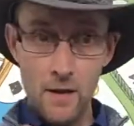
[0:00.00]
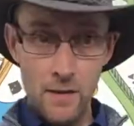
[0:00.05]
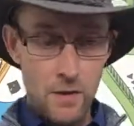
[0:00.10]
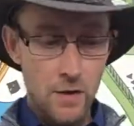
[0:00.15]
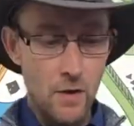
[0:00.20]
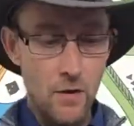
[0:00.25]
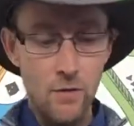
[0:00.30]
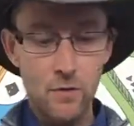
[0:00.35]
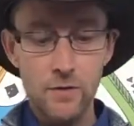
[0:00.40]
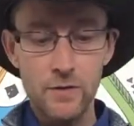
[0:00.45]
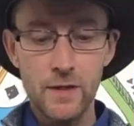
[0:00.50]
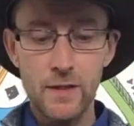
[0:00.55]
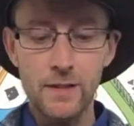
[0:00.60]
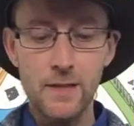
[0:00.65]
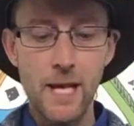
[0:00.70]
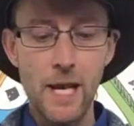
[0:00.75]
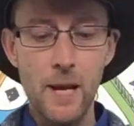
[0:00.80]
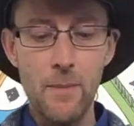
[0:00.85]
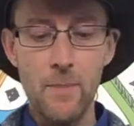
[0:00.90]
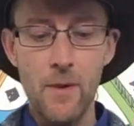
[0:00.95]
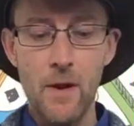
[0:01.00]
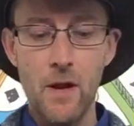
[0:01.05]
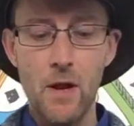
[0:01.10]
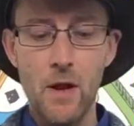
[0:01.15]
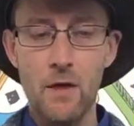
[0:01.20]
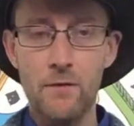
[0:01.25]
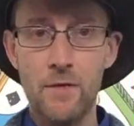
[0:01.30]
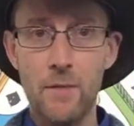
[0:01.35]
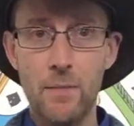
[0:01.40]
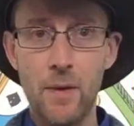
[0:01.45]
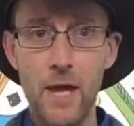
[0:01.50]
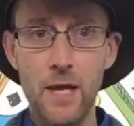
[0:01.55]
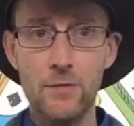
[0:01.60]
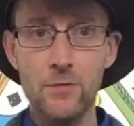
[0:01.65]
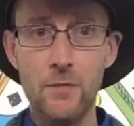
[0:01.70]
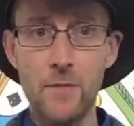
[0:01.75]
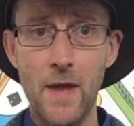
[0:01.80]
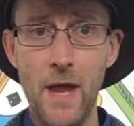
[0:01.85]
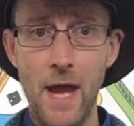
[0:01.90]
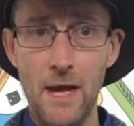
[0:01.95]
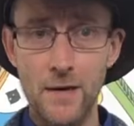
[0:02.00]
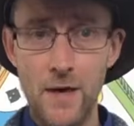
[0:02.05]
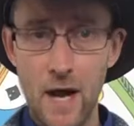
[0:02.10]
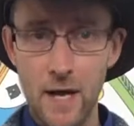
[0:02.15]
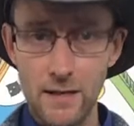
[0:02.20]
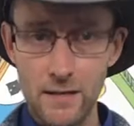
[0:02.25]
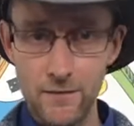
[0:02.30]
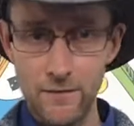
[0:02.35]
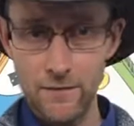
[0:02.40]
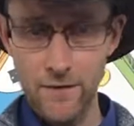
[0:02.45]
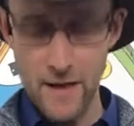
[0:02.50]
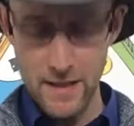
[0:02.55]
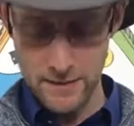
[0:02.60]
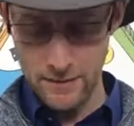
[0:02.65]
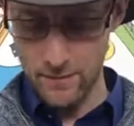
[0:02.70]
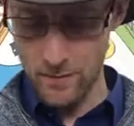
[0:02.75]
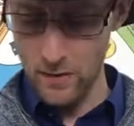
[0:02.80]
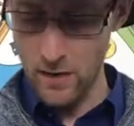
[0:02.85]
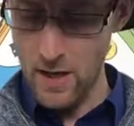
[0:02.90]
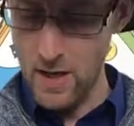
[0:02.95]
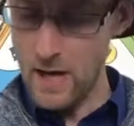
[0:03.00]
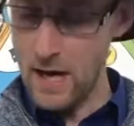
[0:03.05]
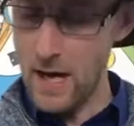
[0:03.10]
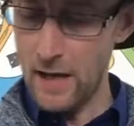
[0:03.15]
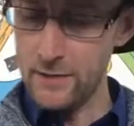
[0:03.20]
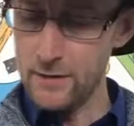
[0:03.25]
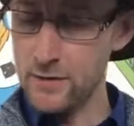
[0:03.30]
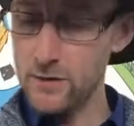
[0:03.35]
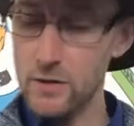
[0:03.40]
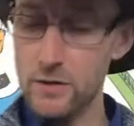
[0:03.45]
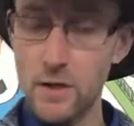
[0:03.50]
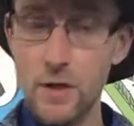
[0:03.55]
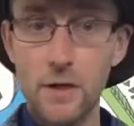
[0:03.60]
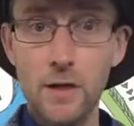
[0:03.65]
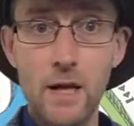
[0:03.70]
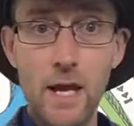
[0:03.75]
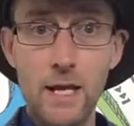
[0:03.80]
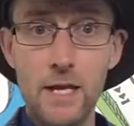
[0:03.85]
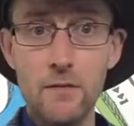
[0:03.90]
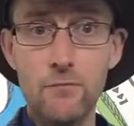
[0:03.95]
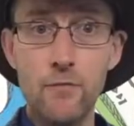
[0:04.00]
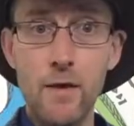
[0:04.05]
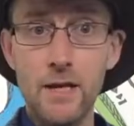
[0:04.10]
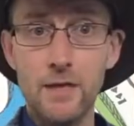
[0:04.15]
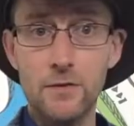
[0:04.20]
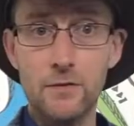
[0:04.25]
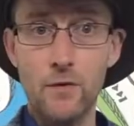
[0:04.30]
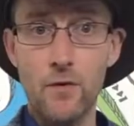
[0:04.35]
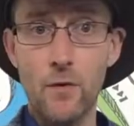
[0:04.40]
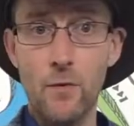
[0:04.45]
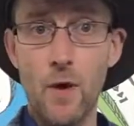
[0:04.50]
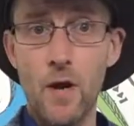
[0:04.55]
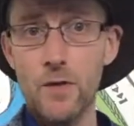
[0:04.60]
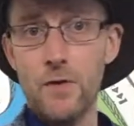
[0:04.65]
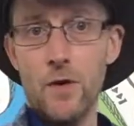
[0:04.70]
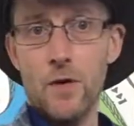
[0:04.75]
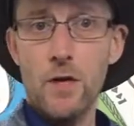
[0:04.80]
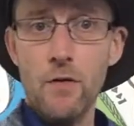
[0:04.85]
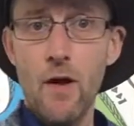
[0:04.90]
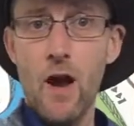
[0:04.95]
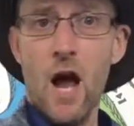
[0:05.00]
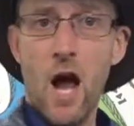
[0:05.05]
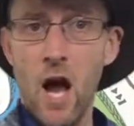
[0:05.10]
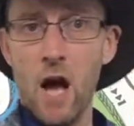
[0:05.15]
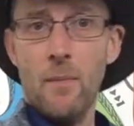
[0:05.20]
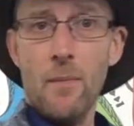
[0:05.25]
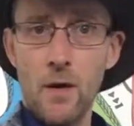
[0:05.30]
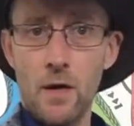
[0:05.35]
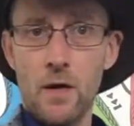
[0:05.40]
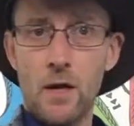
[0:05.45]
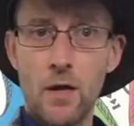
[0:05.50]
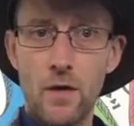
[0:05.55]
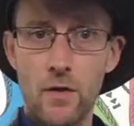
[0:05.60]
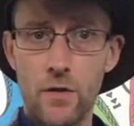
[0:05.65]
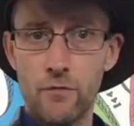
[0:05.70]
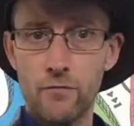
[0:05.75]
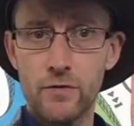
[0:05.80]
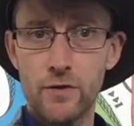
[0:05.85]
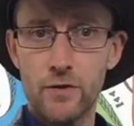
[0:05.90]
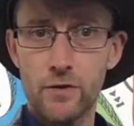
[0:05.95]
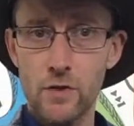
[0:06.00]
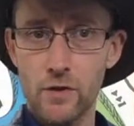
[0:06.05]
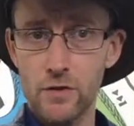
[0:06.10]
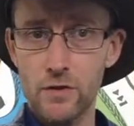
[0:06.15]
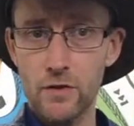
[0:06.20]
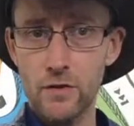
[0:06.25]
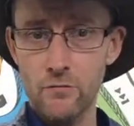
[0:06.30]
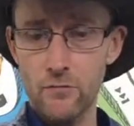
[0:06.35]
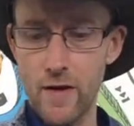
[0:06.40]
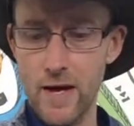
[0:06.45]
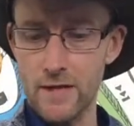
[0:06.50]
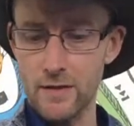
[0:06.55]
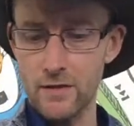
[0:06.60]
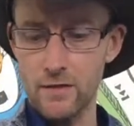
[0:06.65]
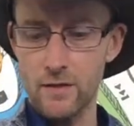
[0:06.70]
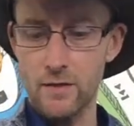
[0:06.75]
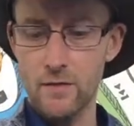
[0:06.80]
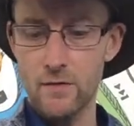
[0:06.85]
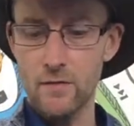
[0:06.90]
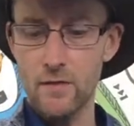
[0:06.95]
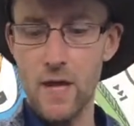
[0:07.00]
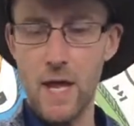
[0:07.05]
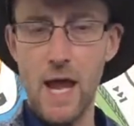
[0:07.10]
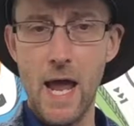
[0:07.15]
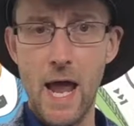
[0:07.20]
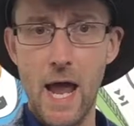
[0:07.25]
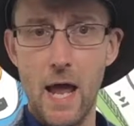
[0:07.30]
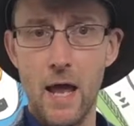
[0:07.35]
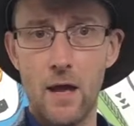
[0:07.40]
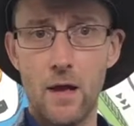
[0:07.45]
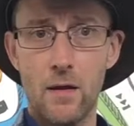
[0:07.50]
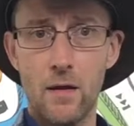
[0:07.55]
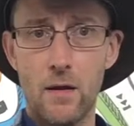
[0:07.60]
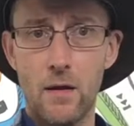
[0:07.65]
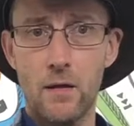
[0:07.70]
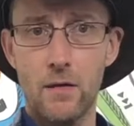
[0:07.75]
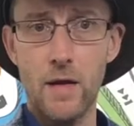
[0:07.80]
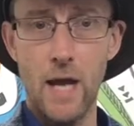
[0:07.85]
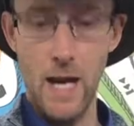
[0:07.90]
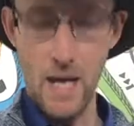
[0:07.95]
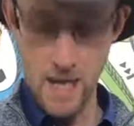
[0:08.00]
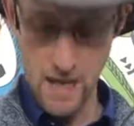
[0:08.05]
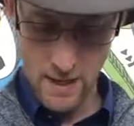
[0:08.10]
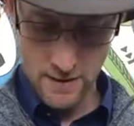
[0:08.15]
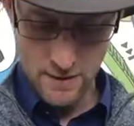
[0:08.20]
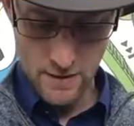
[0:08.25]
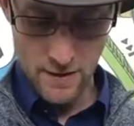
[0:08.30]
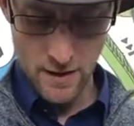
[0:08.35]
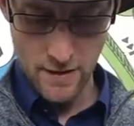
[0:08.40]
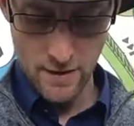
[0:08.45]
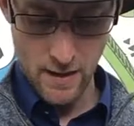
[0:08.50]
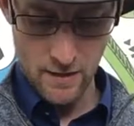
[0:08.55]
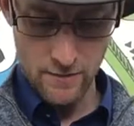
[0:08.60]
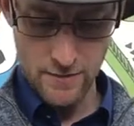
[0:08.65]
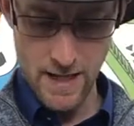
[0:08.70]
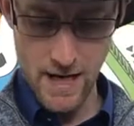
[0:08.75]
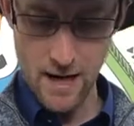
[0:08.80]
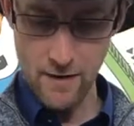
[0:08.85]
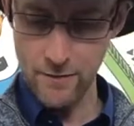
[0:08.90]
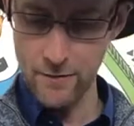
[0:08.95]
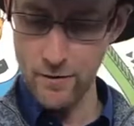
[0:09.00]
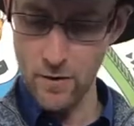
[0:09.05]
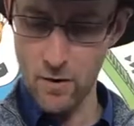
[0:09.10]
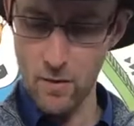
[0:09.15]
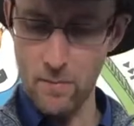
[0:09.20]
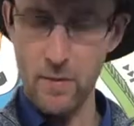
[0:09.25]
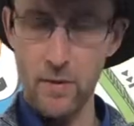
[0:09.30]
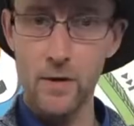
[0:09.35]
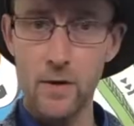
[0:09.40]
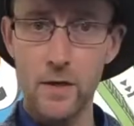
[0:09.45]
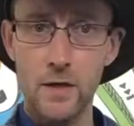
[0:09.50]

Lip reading: Use the tip of the plectrum there, nice and flexible, and you're just going to let your wrist do the work, not your arm, but it's just the wrist there. Okay, and you're going to go down and up.